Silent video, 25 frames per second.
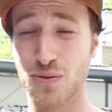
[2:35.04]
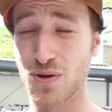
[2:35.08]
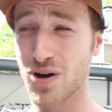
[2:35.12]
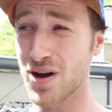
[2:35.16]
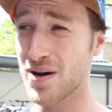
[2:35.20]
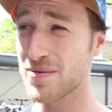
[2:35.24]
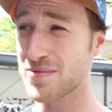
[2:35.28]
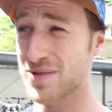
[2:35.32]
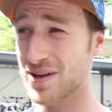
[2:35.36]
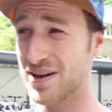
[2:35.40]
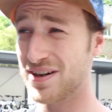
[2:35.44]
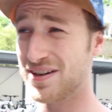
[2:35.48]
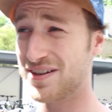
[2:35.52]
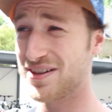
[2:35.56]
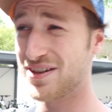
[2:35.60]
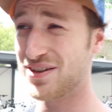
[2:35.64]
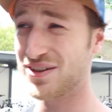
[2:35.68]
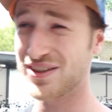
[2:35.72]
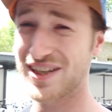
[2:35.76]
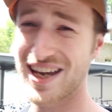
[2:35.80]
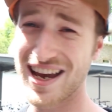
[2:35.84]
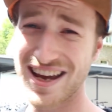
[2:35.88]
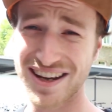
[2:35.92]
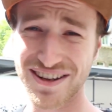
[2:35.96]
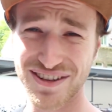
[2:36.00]
what I'm gonna do
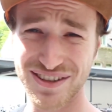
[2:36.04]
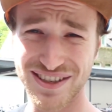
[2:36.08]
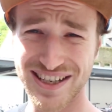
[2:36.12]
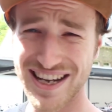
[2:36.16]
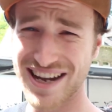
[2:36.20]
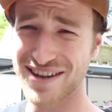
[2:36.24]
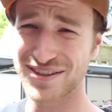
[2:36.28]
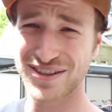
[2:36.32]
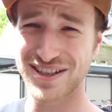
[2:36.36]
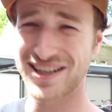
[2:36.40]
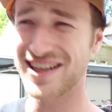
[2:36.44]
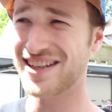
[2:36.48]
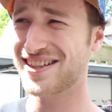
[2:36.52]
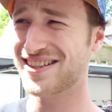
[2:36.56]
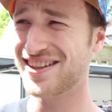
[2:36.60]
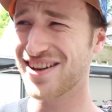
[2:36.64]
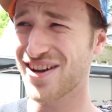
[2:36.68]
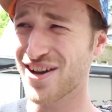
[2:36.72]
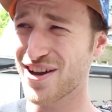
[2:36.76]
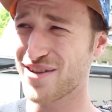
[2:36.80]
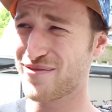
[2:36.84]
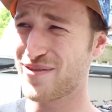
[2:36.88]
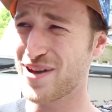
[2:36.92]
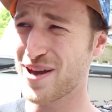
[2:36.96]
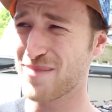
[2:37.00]
is head on down to this
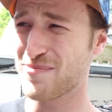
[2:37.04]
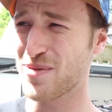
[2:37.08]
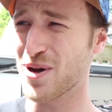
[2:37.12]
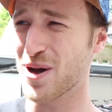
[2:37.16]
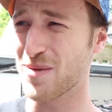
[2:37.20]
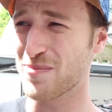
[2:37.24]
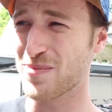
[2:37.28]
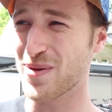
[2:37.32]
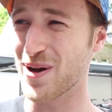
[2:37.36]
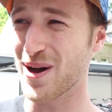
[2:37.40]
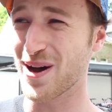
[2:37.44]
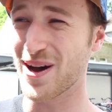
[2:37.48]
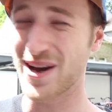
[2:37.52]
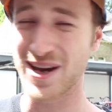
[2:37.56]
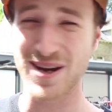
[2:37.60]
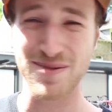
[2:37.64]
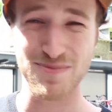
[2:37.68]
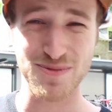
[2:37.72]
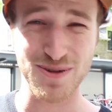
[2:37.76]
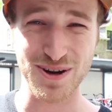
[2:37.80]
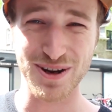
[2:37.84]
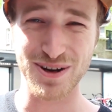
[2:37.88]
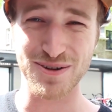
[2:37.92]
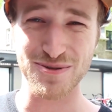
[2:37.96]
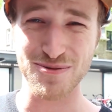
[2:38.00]
live hip-hop party,
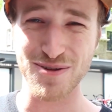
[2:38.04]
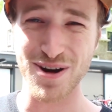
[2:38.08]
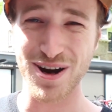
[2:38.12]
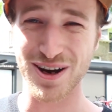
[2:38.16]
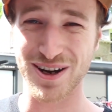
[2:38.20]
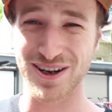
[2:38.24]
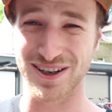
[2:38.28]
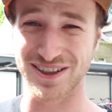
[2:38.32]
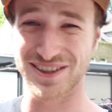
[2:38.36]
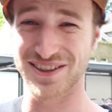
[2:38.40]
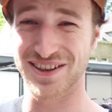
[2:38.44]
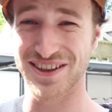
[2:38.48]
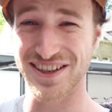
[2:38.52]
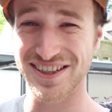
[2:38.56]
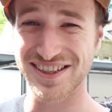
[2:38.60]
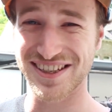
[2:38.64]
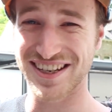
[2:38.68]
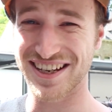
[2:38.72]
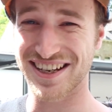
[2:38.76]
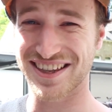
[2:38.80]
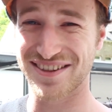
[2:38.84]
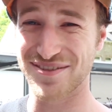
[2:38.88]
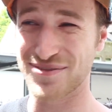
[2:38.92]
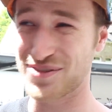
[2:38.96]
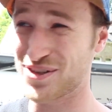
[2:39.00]
bring the ruckus on the
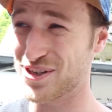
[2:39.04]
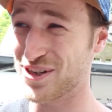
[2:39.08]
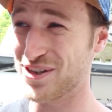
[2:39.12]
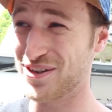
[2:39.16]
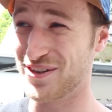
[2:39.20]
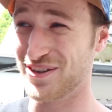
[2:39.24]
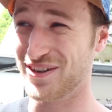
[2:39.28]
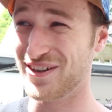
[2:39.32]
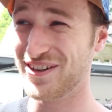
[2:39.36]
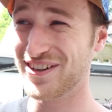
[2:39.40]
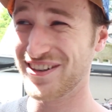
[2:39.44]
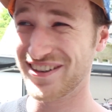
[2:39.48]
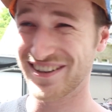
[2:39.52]
sixth of June.